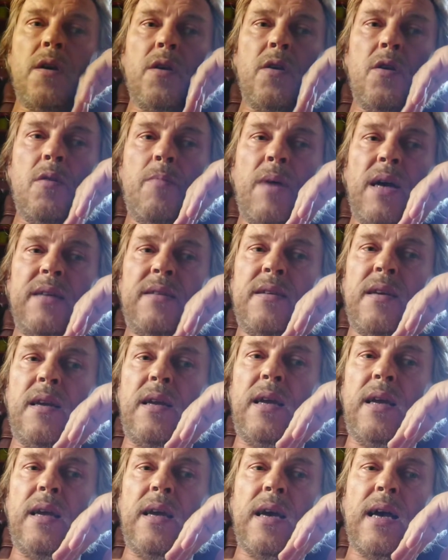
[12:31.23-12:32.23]
you're
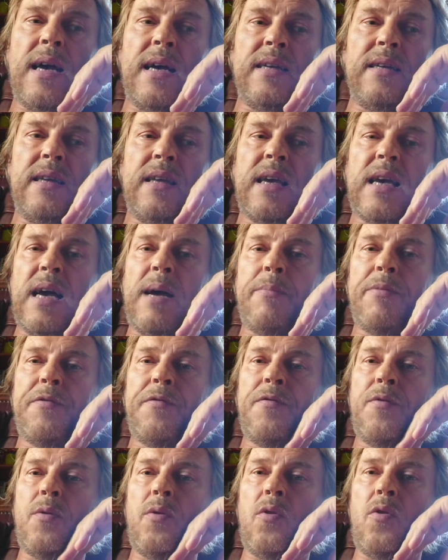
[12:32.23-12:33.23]
basically handicapped
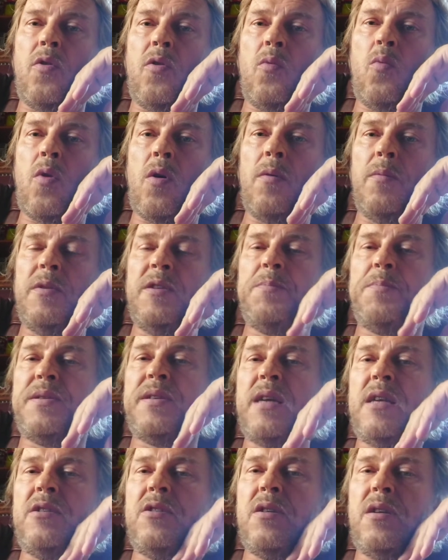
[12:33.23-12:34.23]
for what is
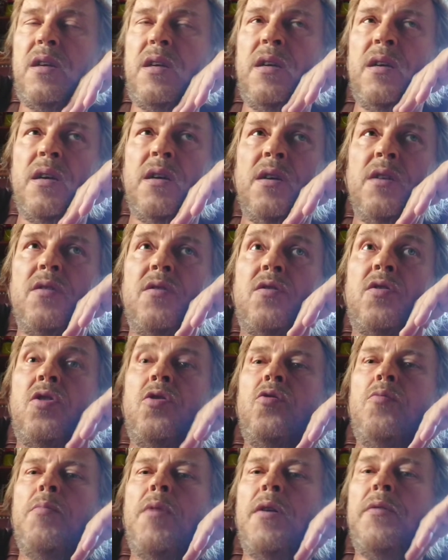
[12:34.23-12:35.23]
potentially
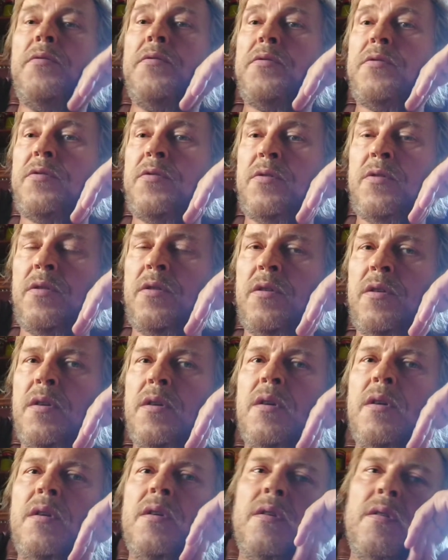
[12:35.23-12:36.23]
2 months.
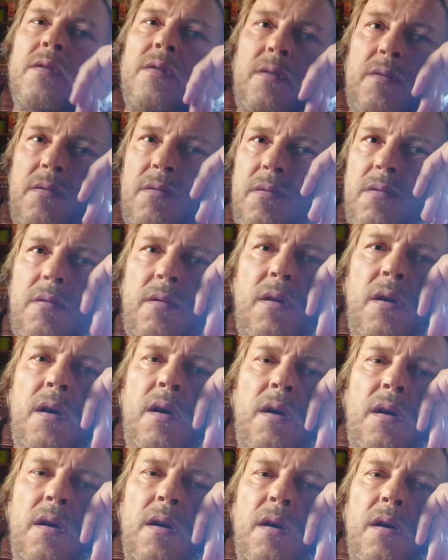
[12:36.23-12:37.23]

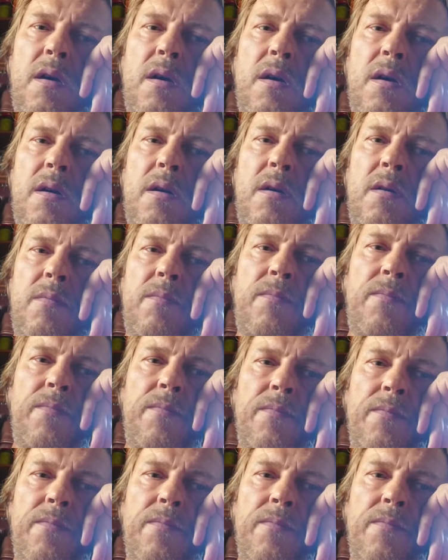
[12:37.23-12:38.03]
I'm